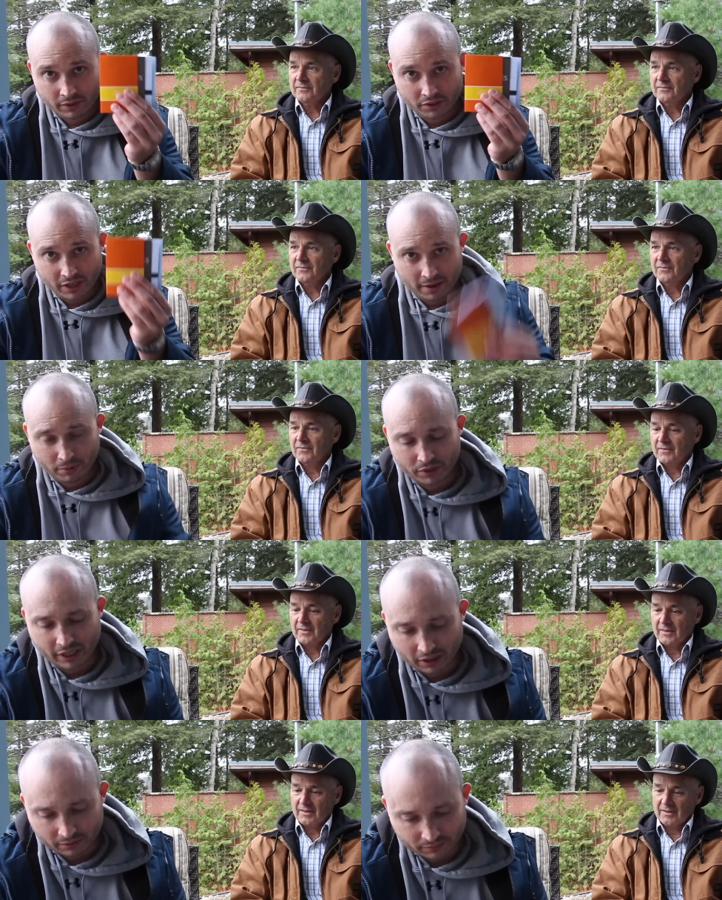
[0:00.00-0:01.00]
Speaker 1: the samples
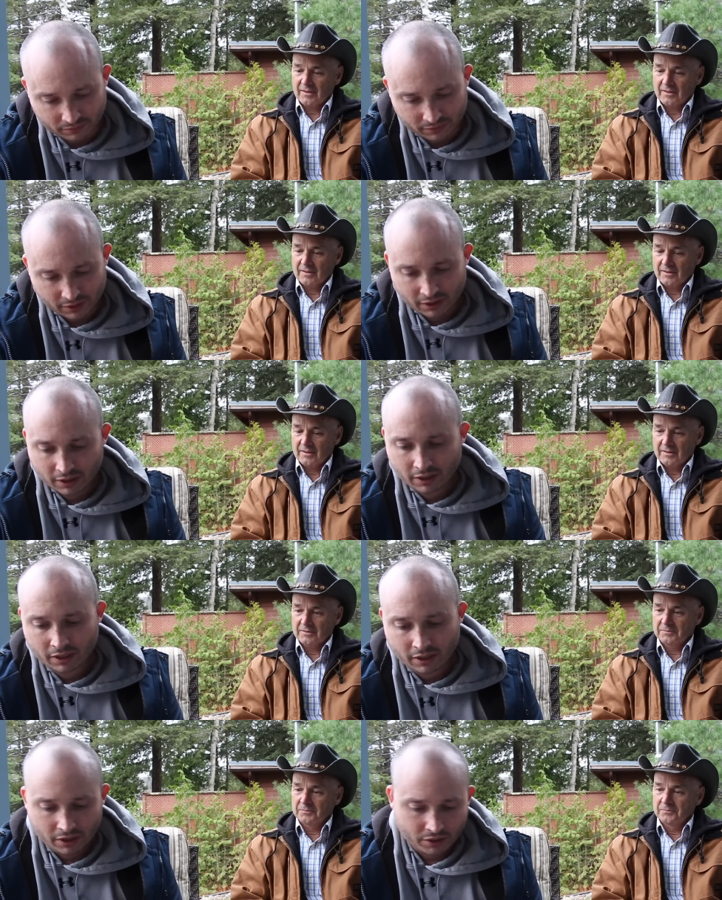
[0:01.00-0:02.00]
now.
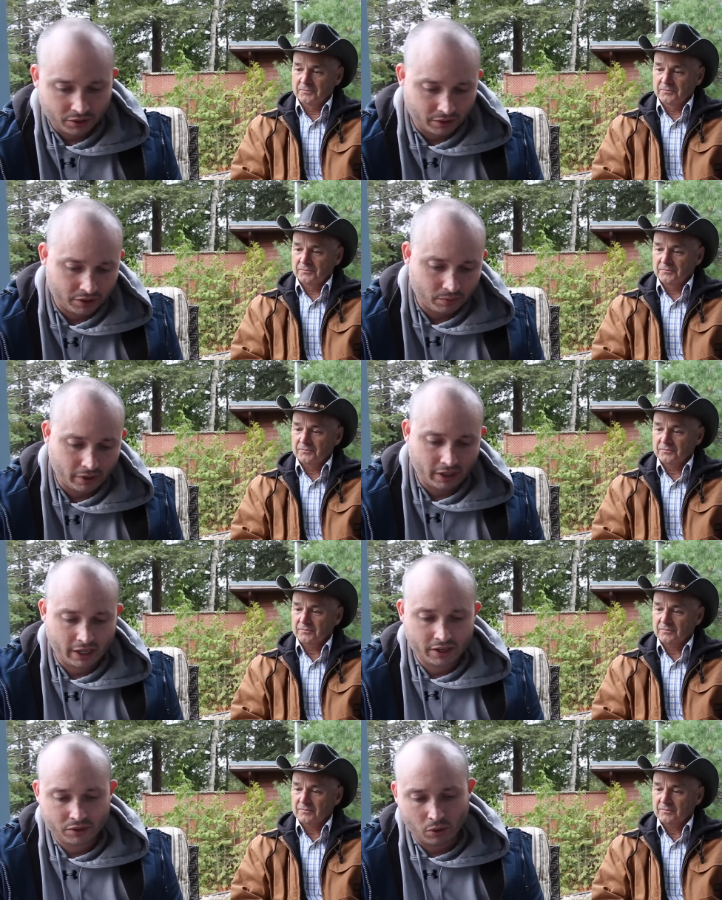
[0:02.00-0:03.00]
So this one
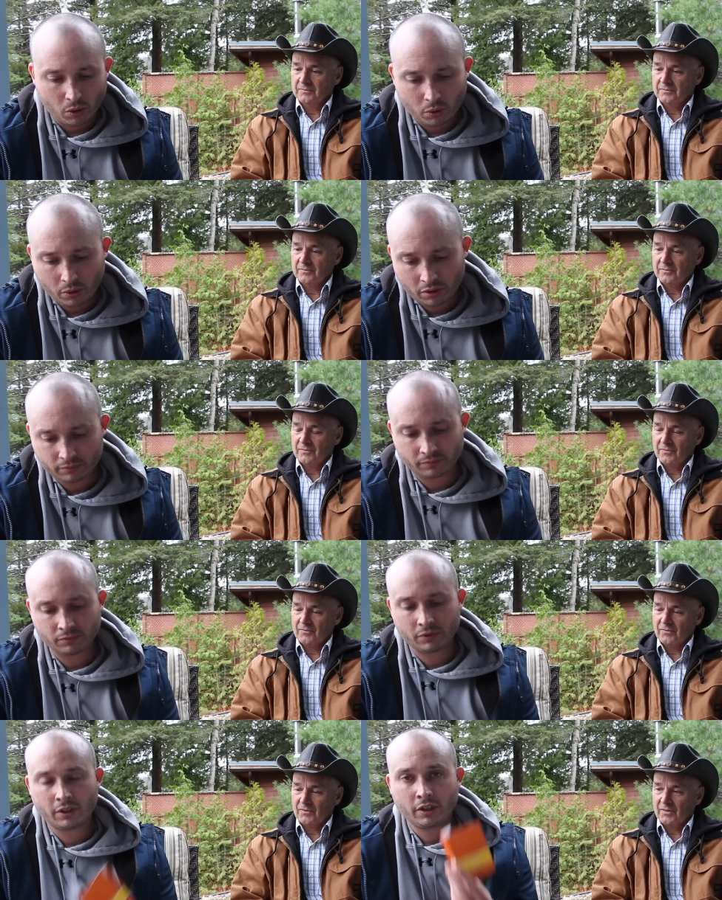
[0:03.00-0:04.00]
is Eau
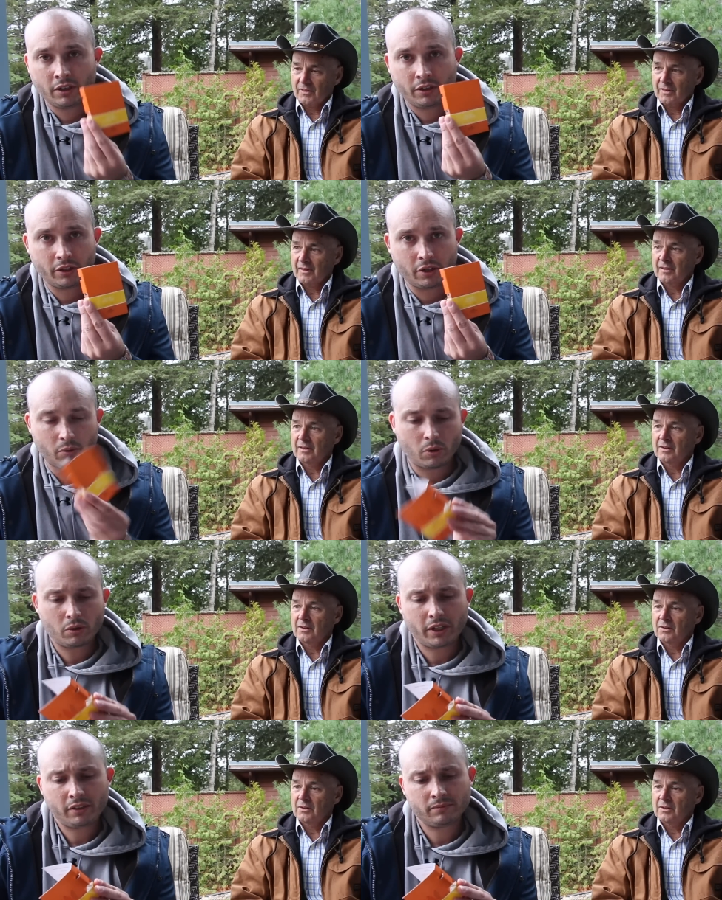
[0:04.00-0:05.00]
de
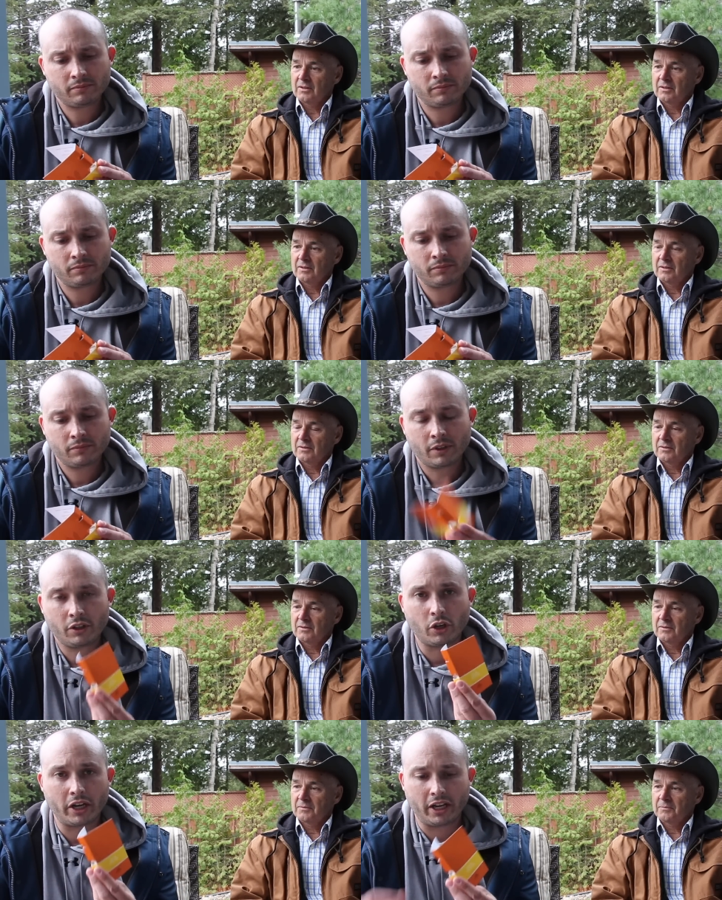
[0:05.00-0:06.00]
Neroli
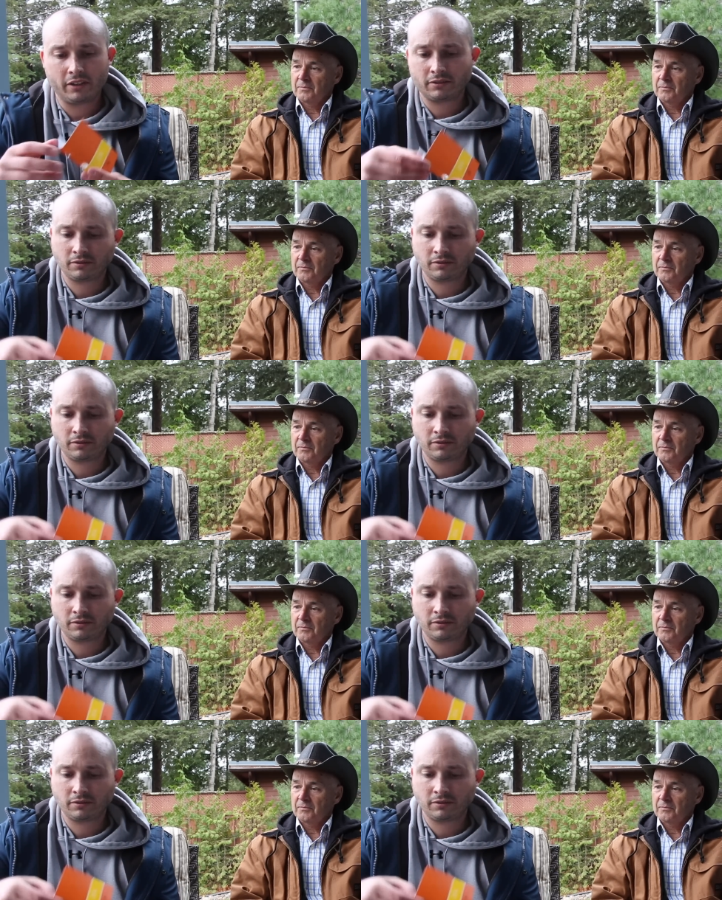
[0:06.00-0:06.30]
Doré.